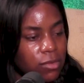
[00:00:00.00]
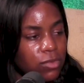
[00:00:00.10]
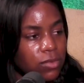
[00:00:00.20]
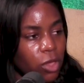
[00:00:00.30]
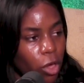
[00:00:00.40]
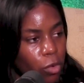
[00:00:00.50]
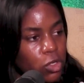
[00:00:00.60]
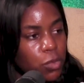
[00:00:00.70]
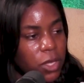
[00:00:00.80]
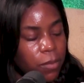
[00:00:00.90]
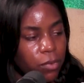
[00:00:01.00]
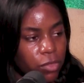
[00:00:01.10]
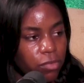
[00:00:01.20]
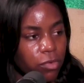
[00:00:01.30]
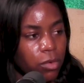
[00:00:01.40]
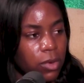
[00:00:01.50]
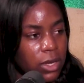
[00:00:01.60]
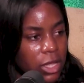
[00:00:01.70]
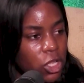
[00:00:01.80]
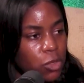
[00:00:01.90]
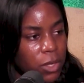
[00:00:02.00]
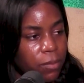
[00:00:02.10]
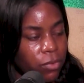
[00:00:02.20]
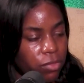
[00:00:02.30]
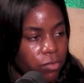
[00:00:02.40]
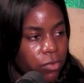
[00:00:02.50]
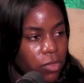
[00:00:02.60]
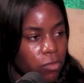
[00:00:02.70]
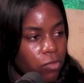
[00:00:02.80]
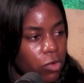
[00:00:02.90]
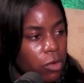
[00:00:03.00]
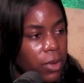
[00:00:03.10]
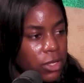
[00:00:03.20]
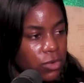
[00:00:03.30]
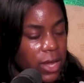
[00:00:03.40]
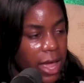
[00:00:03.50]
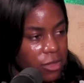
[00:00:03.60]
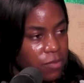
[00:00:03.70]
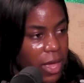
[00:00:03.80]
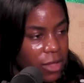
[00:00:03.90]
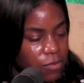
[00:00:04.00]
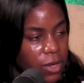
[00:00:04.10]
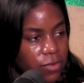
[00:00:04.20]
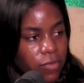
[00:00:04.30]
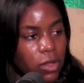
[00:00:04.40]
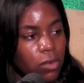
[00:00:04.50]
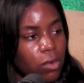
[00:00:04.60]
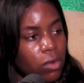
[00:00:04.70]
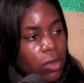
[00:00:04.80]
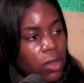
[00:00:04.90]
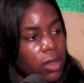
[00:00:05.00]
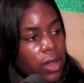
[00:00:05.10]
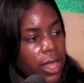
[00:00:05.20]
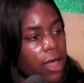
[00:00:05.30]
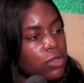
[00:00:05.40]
and still coach people through and teach people through the rudimentary aspects of the law.